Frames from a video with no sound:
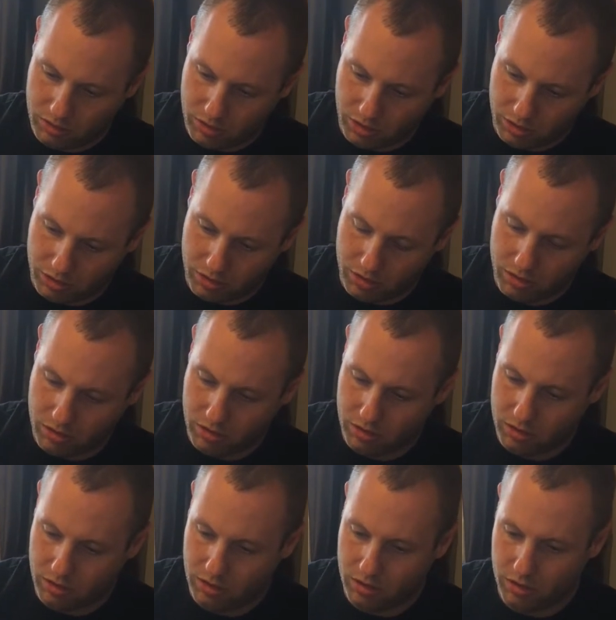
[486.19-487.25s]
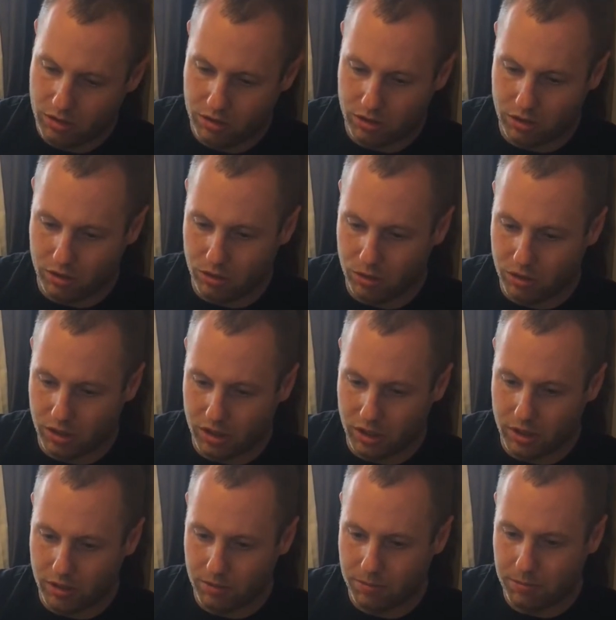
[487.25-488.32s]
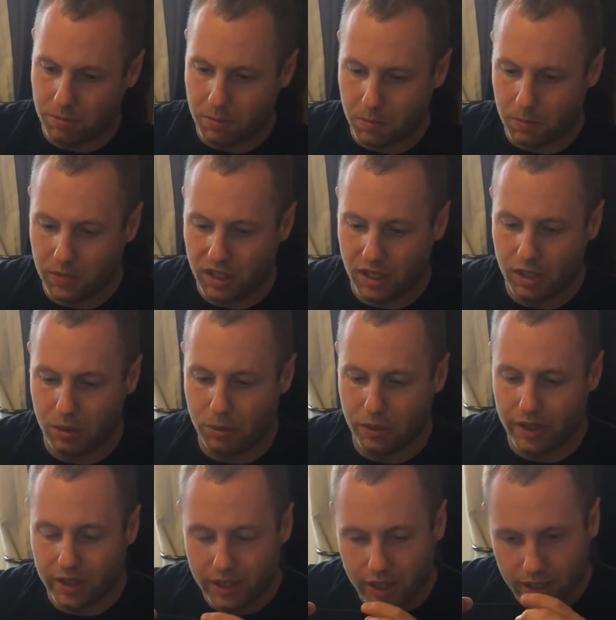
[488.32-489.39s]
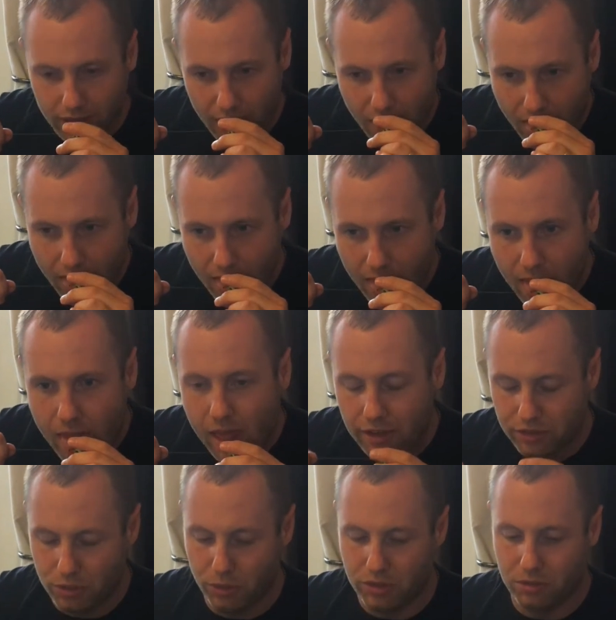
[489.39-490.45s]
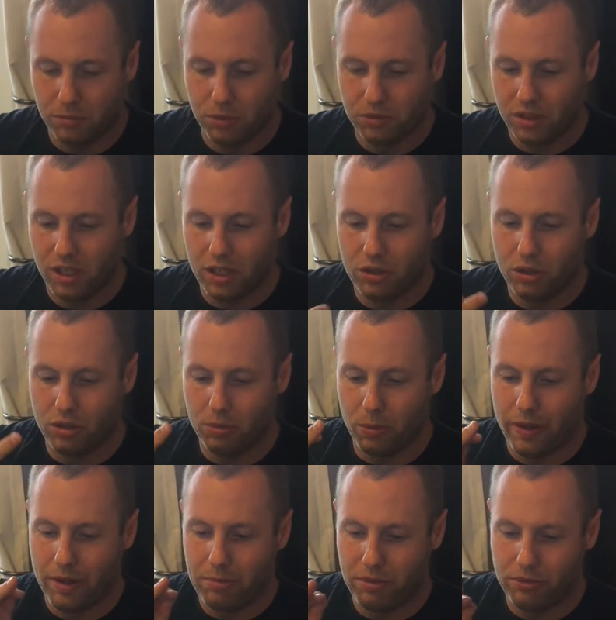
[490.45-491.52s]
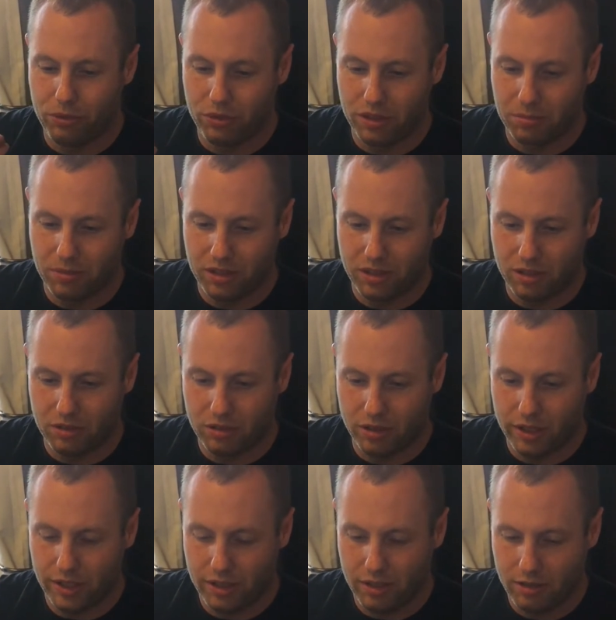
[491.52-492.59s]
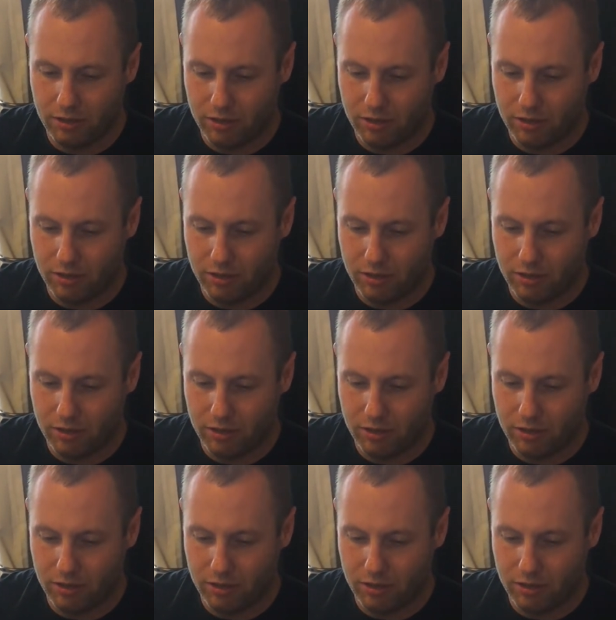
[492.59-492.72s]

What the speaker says: just stick the hook in it, get it wet again. It's always important to get it not wet before you make it go tight.